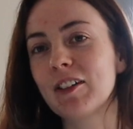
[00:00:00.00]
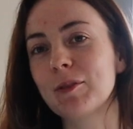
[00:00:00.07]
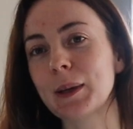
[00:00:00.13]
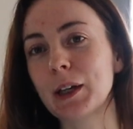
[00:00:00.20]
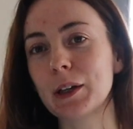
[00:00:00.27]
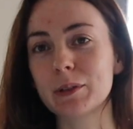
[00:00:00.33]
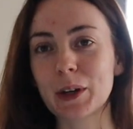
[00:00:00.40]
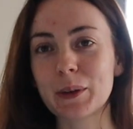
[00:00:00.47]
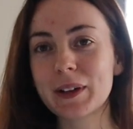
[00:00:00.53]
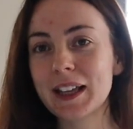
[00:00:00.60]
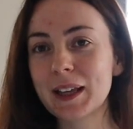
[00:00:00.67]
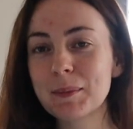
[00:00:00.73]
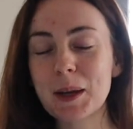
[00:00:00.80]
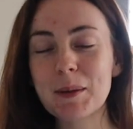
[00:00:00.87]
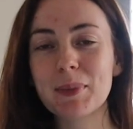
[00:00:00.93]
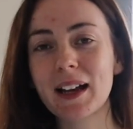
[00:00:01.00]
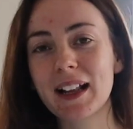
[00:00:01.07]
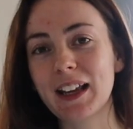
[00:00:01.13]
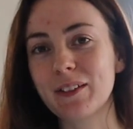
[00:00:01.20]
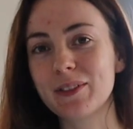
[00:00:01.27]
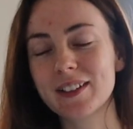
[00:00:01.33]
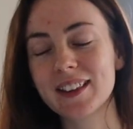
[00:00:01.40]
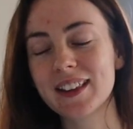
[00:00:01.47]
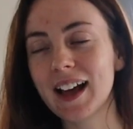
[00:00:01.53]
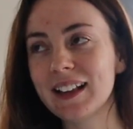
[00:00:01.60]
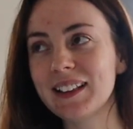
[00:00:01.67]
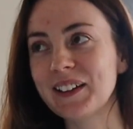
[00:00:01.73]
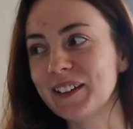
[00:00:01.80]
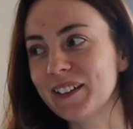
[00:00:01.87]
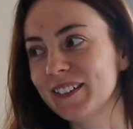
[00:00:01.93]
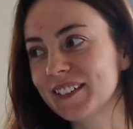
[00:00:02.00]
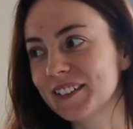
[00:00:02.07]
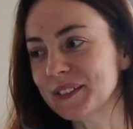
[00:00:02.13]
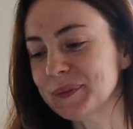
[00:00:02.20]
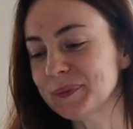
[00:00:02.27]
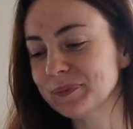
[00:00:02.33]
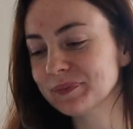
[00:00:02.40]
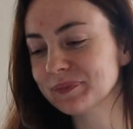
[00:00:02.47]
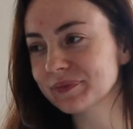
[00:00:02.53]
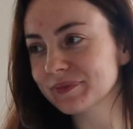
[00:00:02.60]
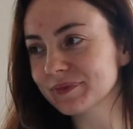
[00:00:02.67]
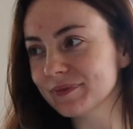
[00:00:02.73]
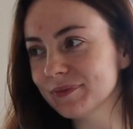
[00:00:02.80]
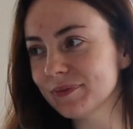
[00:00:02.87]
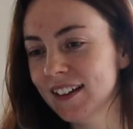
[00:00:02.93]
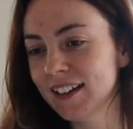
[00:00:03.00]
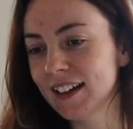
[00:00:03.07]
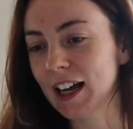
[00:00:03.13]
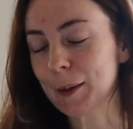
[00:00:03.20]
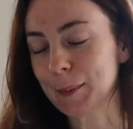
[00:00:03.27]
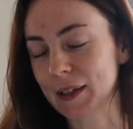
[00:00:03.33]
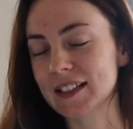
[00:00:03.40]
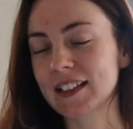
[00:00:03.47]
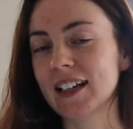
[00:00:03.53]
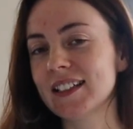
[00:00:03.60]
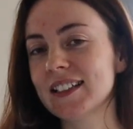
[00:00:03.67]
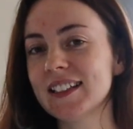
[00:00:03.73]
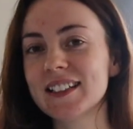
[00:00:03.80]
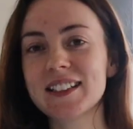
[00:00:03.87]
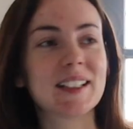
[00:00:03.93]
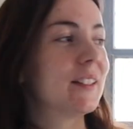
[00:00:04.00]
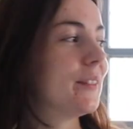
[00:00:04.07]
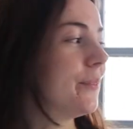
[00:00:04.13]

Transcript: I've been growing in my belly for that long, I'm excited.